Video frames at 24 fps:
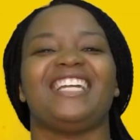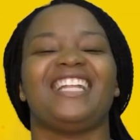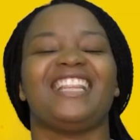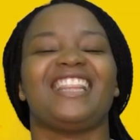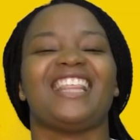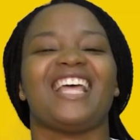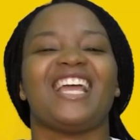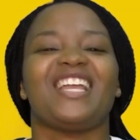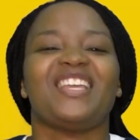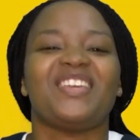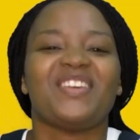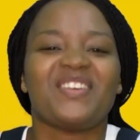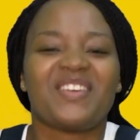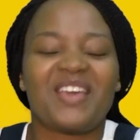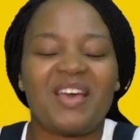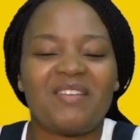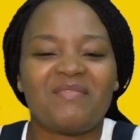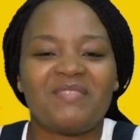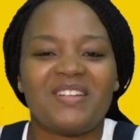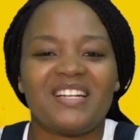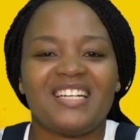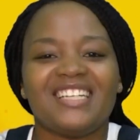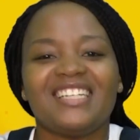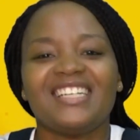Thank you,
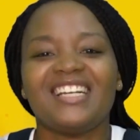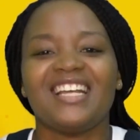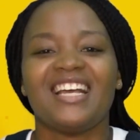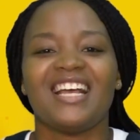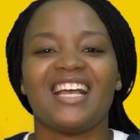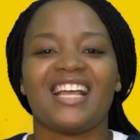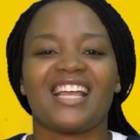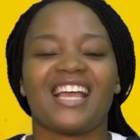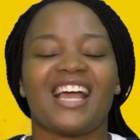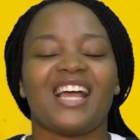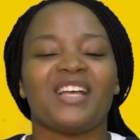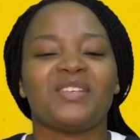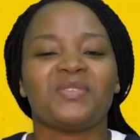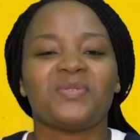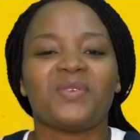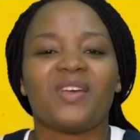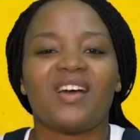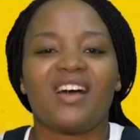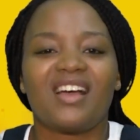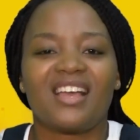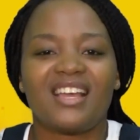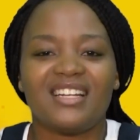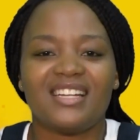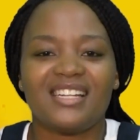Cameron. Guys, we
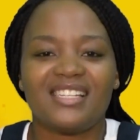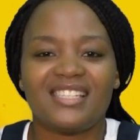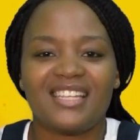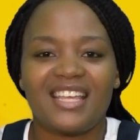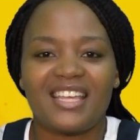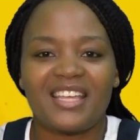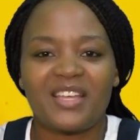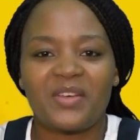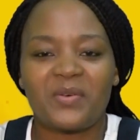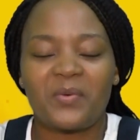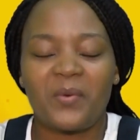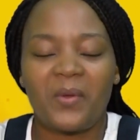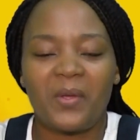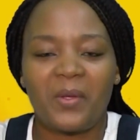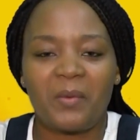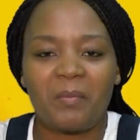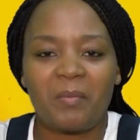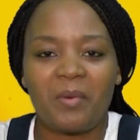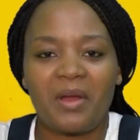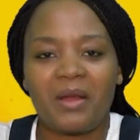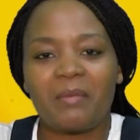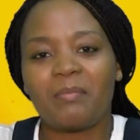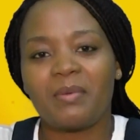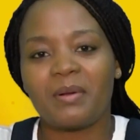are going to take a quick
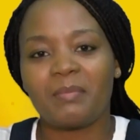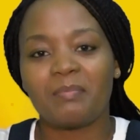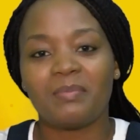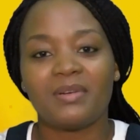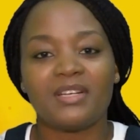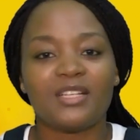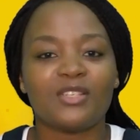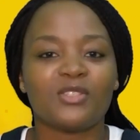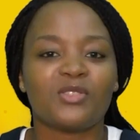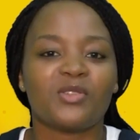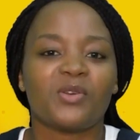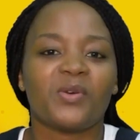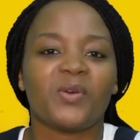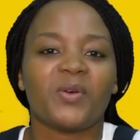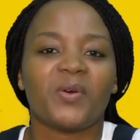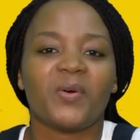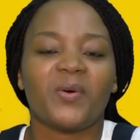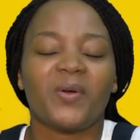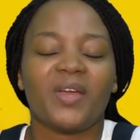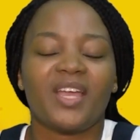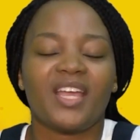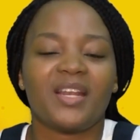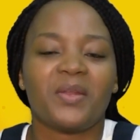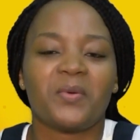break, but please don't go
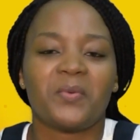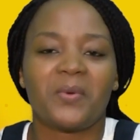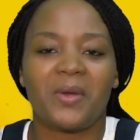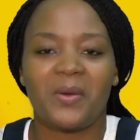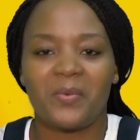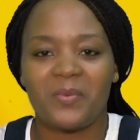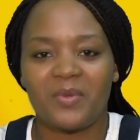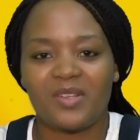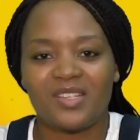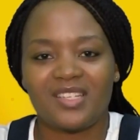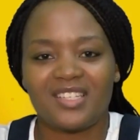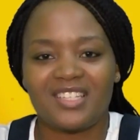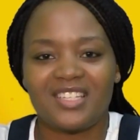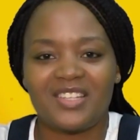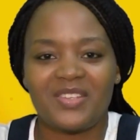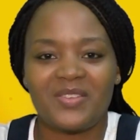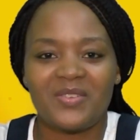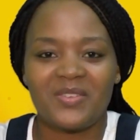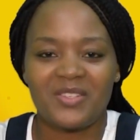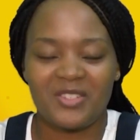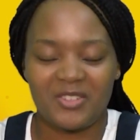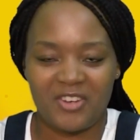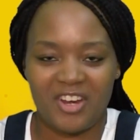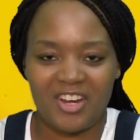anywhere. We'll see you
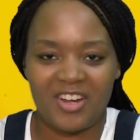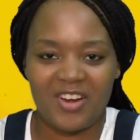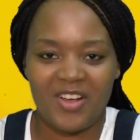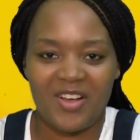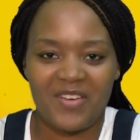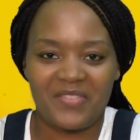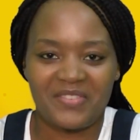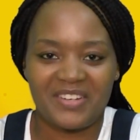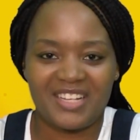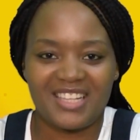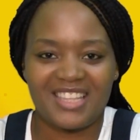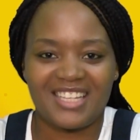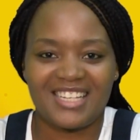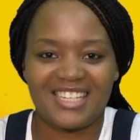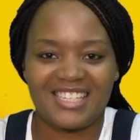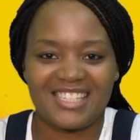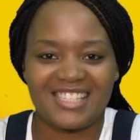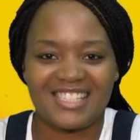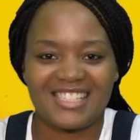straight after this.